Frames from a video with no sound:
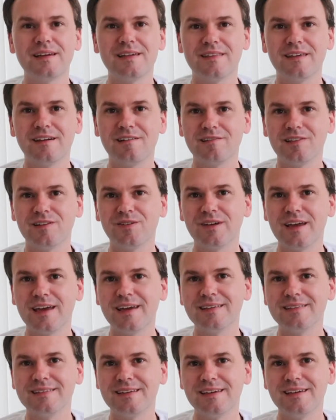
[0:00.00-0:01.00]
they're
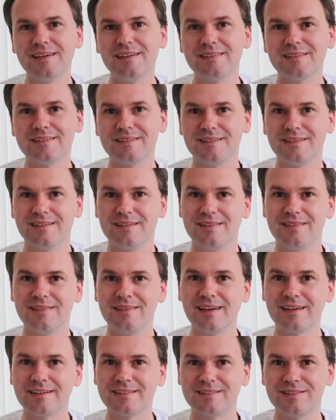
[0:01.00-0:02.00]
located
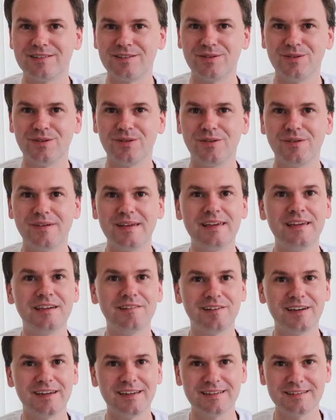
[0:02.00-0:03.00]
next to
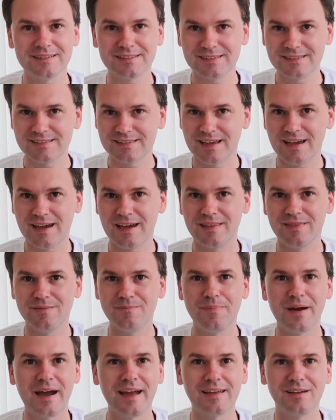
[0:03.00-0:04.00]
earrings
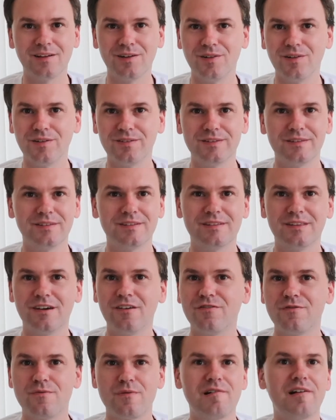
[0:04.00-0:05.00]
and bangles and
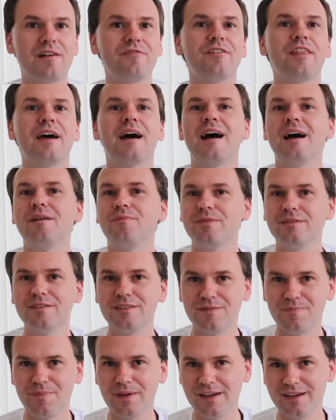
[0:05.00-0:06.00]
stuff, wherever that happens
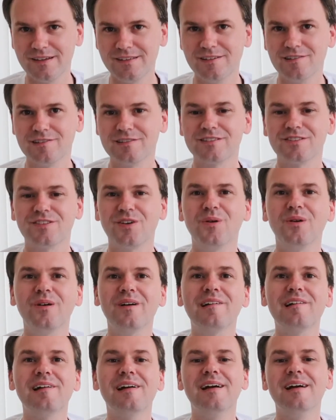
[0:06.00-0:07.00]
to be in your
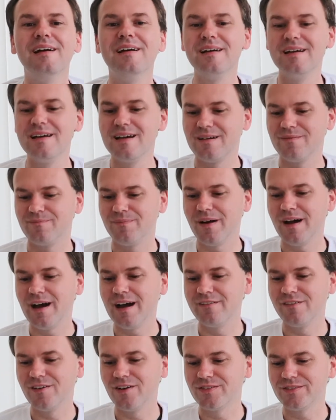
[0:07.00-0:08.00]
store. But
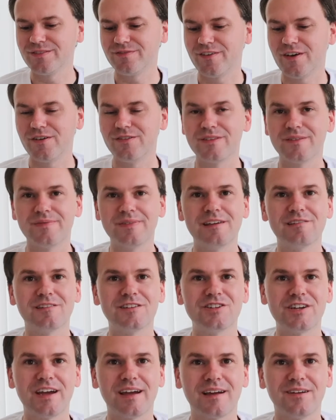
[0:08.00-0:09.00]
I've also found them near the
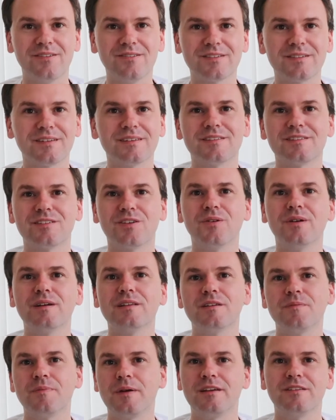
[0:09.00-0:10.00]
checkouts. So it
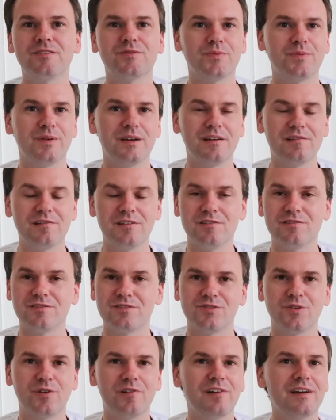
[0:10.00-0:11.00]
depends where your
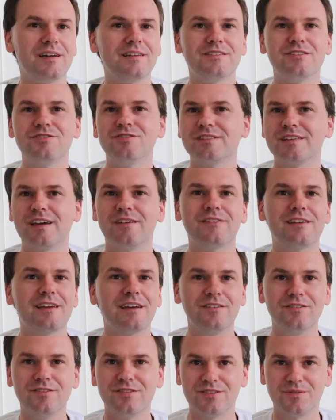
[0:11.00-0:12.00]
store is, you just have to
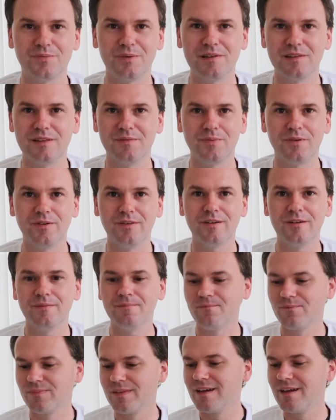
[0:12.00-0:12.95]
get used to where they put them.